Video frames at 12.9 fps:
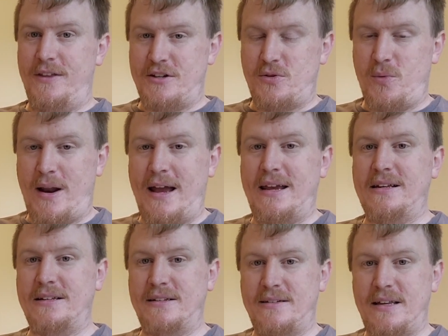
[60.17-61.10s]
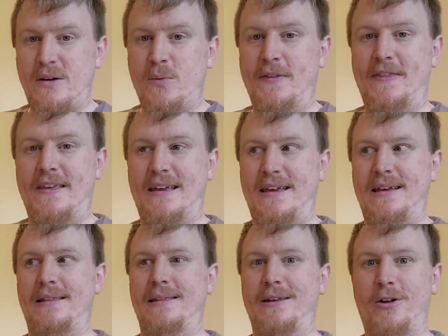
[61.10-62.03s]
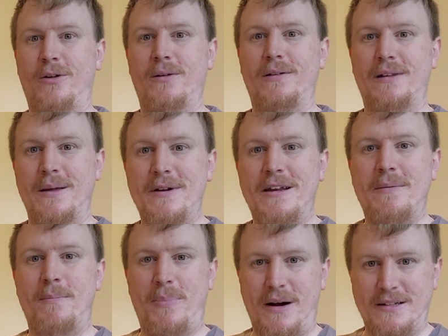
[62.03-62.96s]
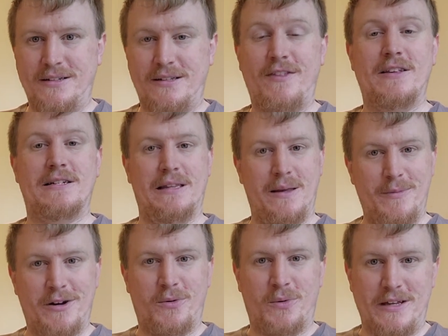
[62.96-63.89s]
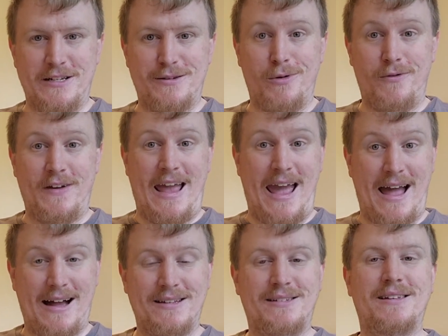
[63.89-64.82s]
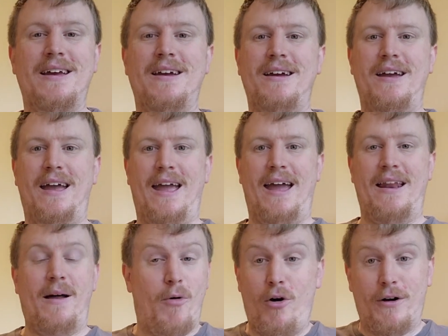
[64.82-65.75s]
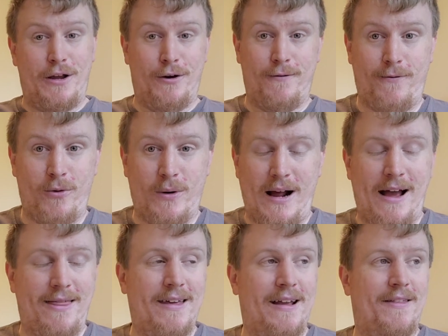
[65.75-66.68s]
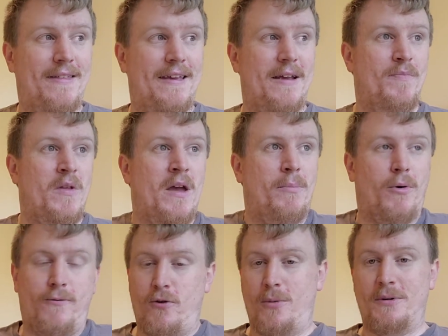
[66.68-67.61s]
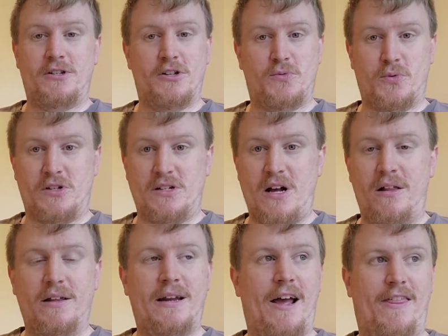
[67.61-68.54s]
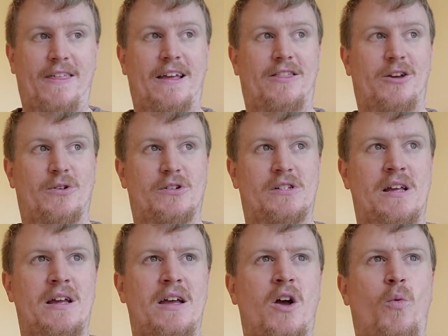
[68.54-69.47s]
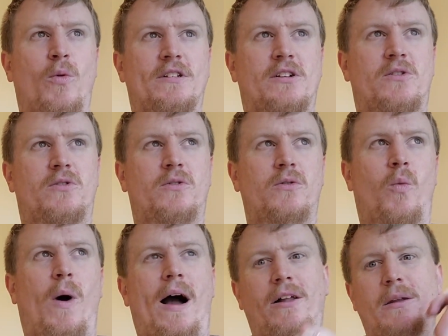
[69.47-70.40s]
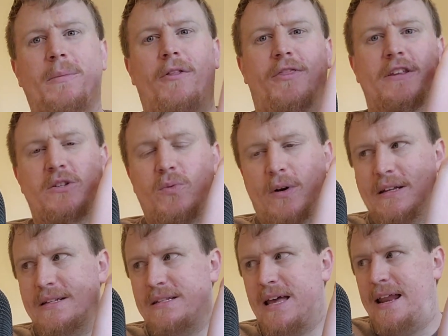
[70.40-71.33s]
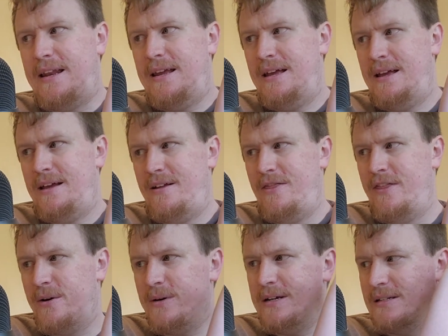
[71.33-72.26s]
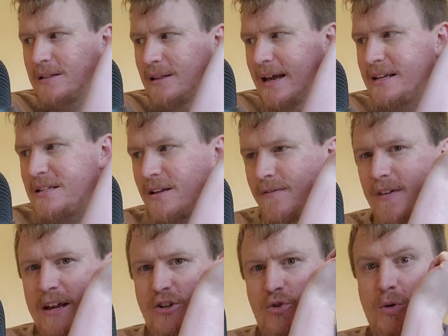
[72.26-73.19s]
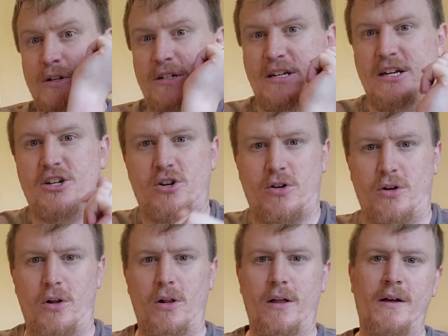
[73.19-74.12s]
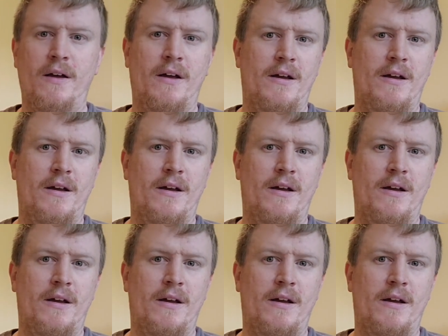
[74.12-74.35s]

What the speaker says: this one. I can see what the little limited buzz that this limited release movie has, and I'm all here for it. I think the performances were solid. I think there's... what's wild about this one is that there is less of a traditional